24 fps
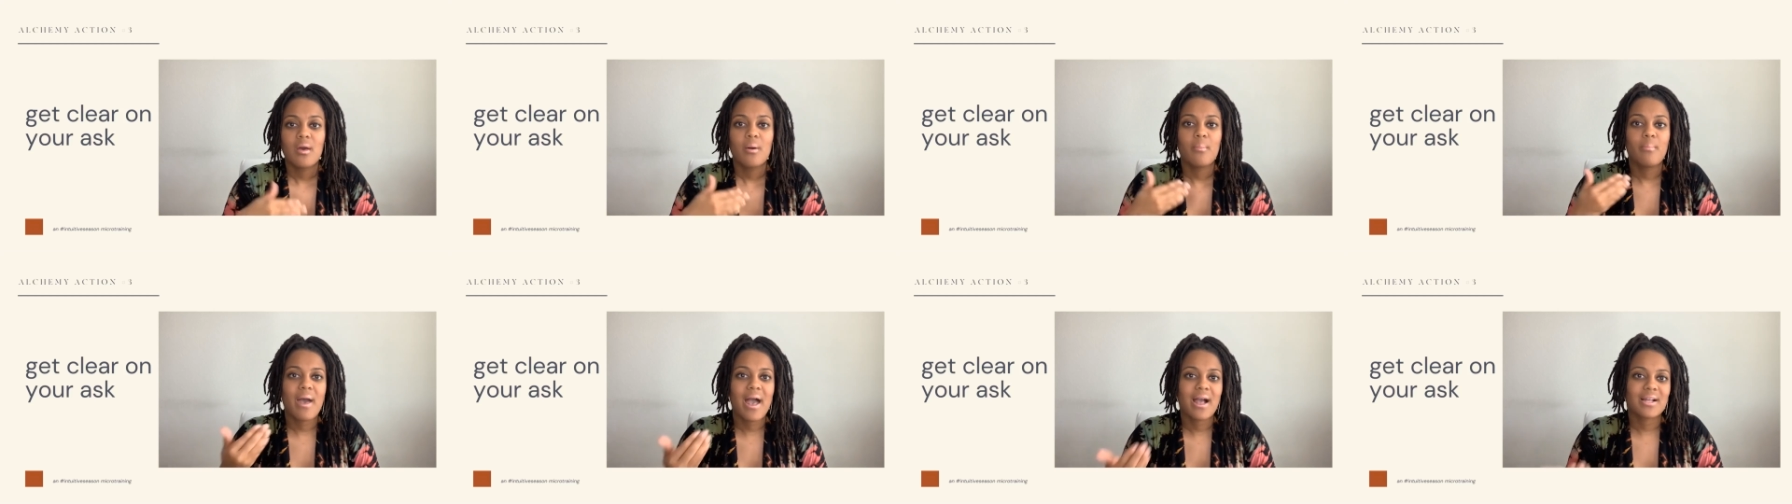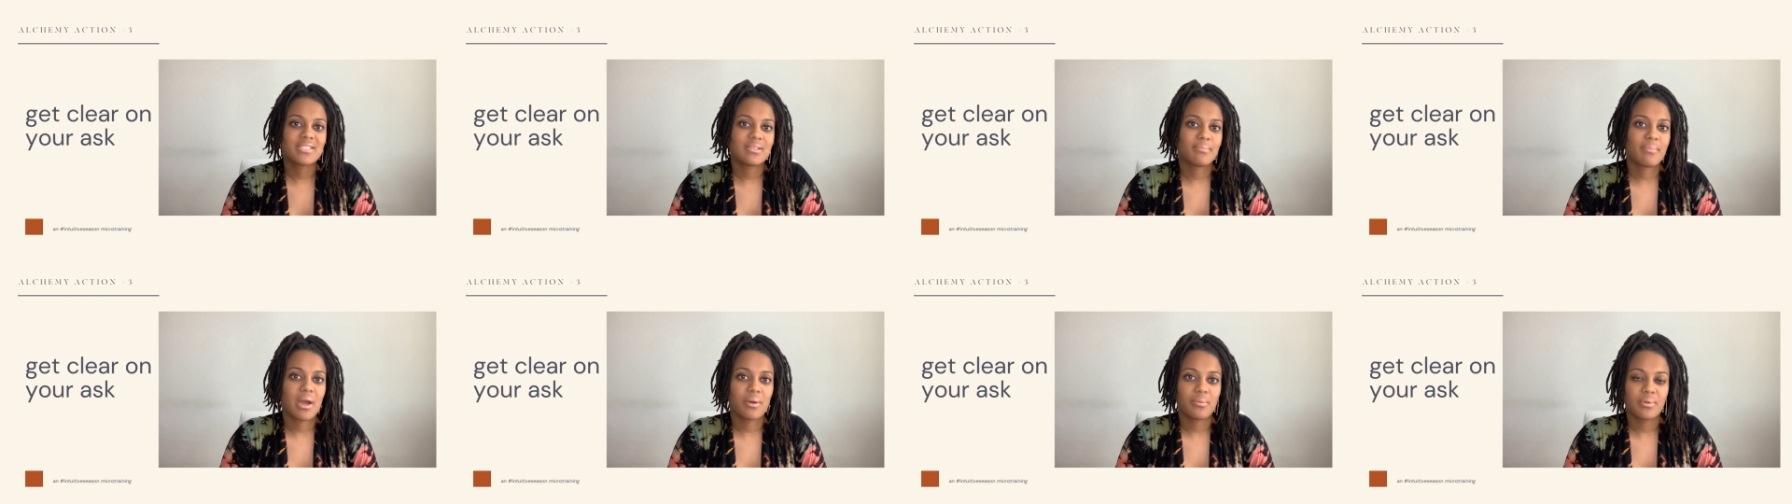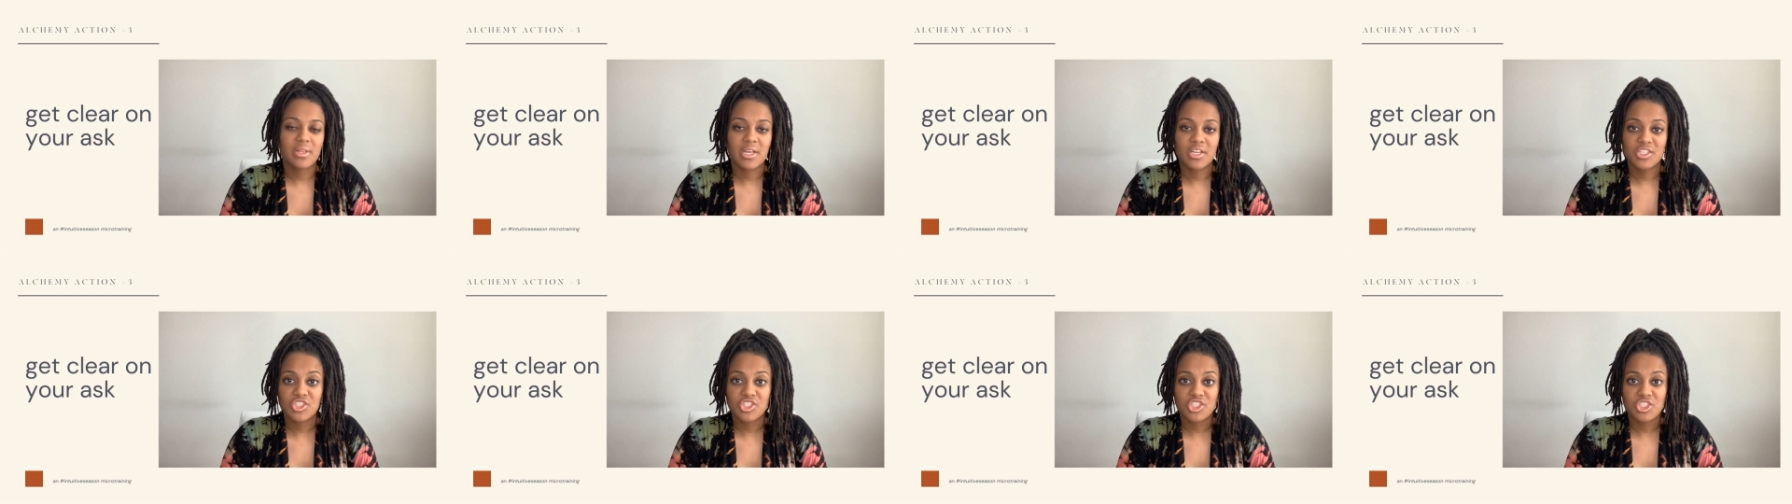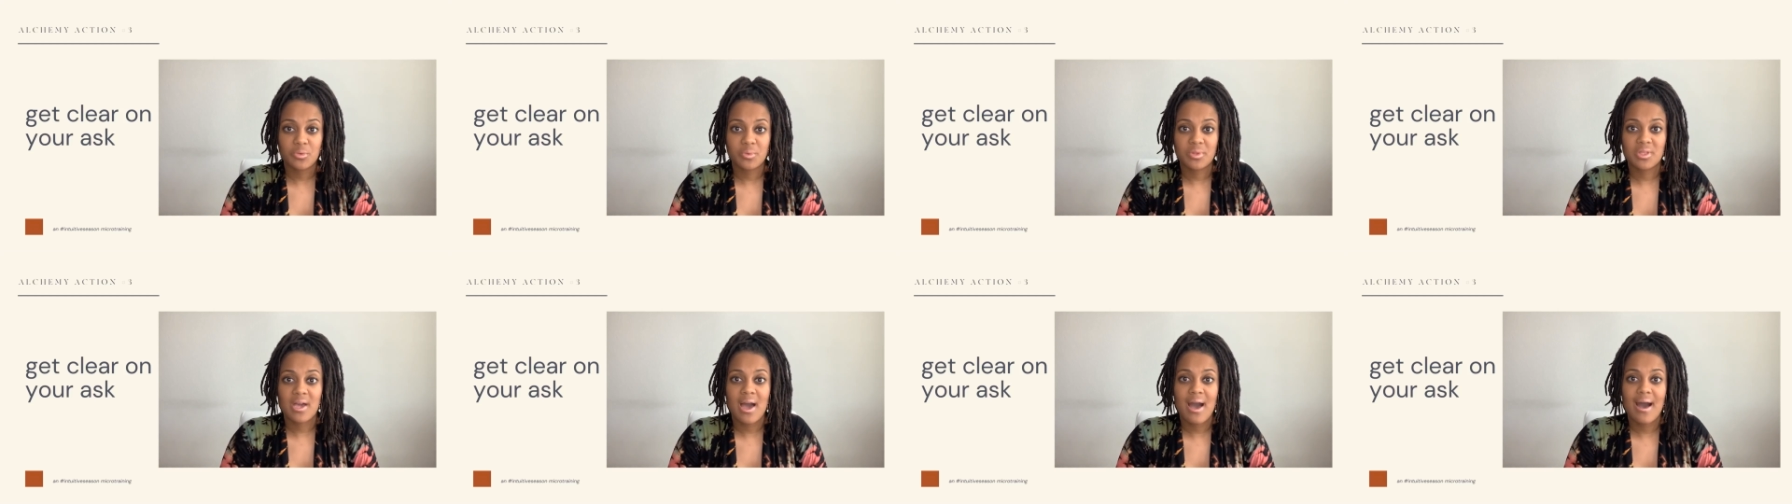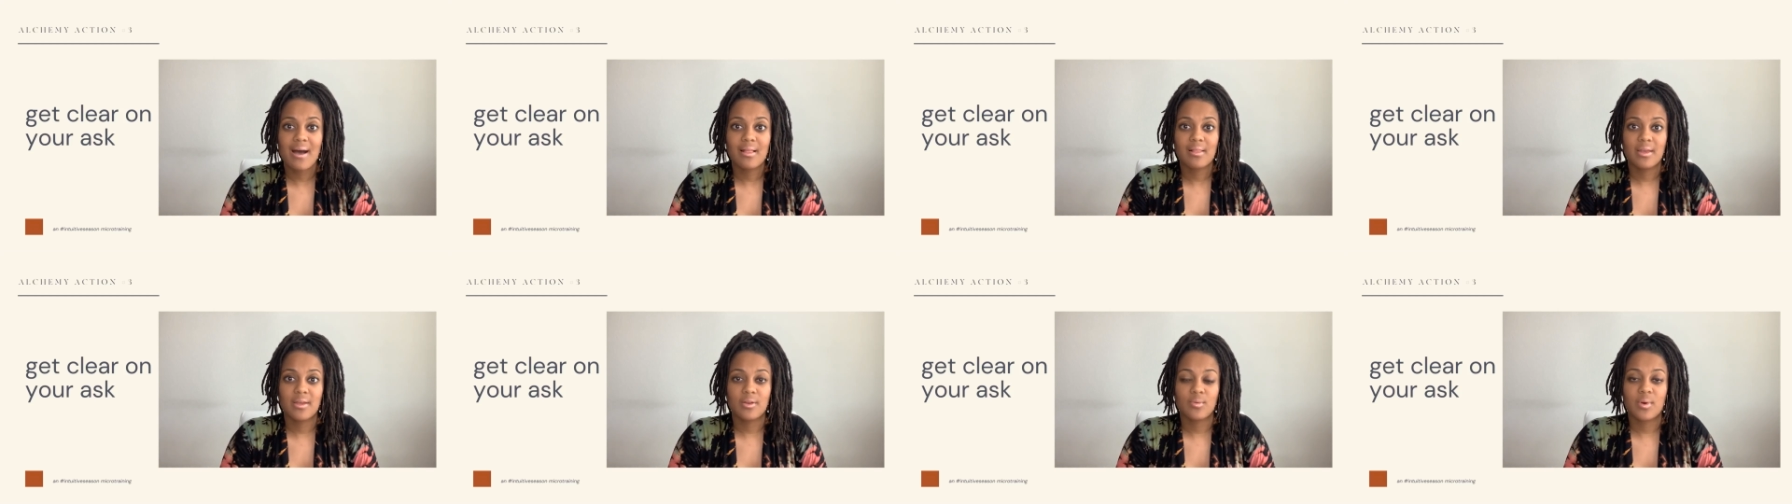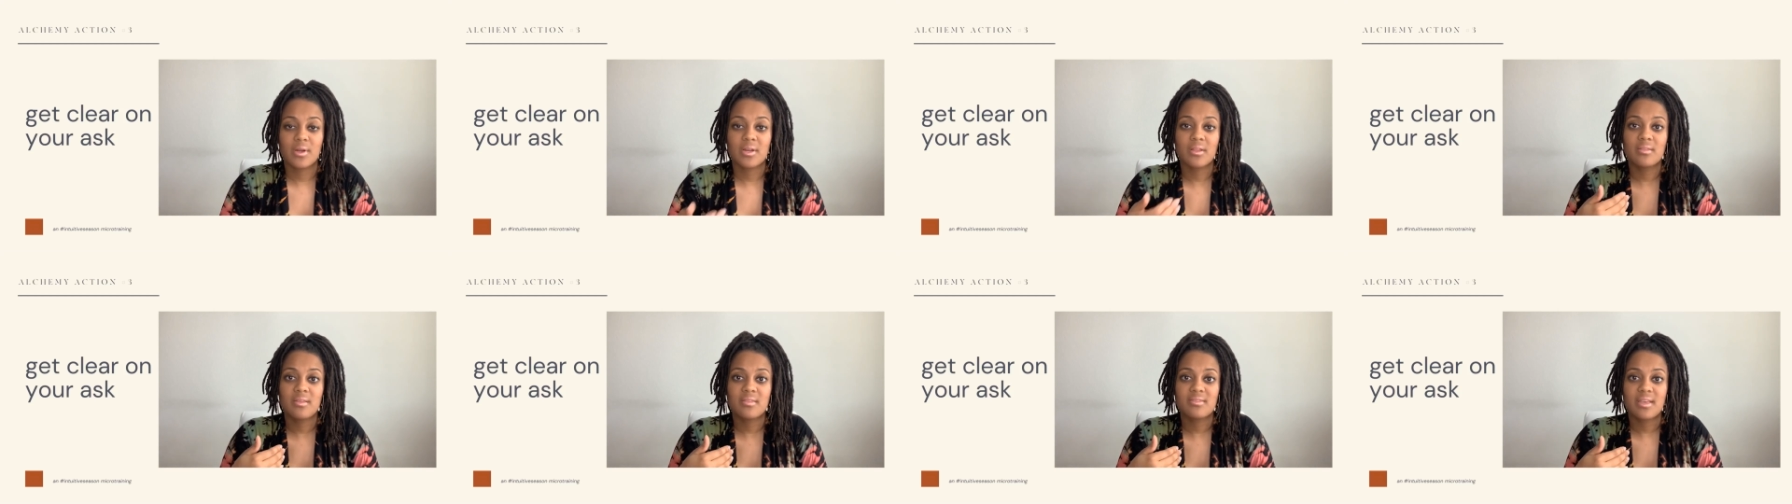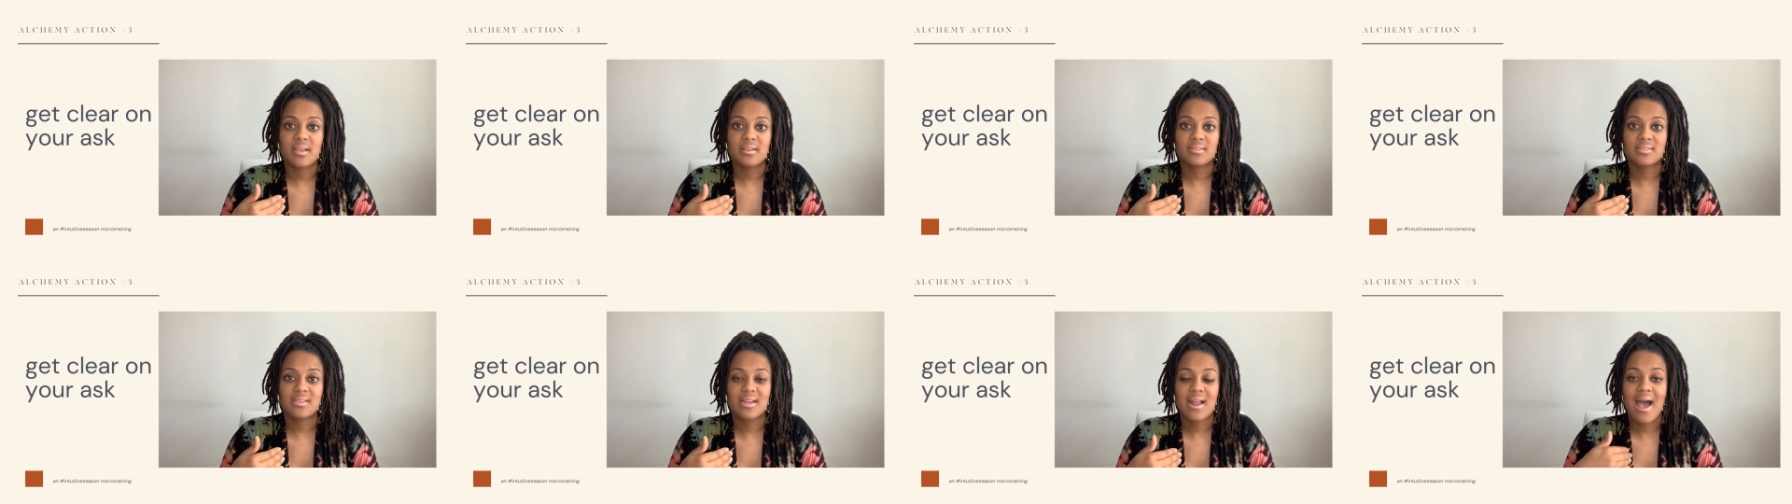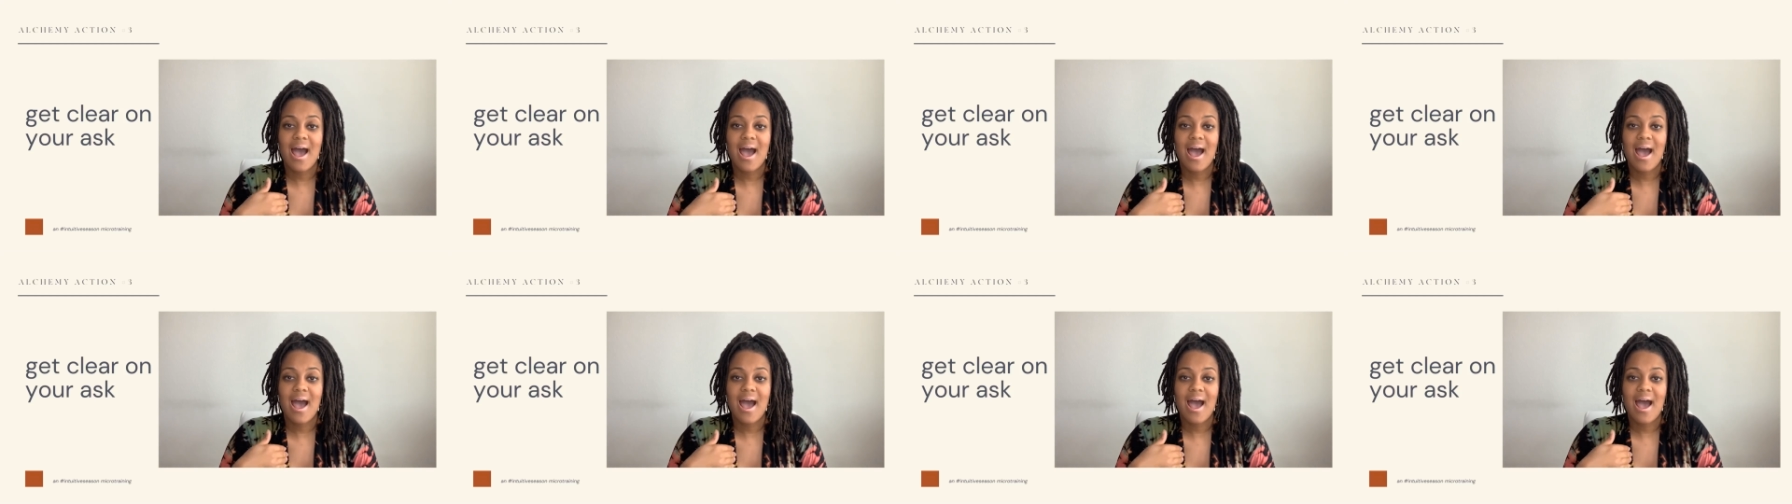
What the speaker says: Back to my relationship with Colin, one of the things that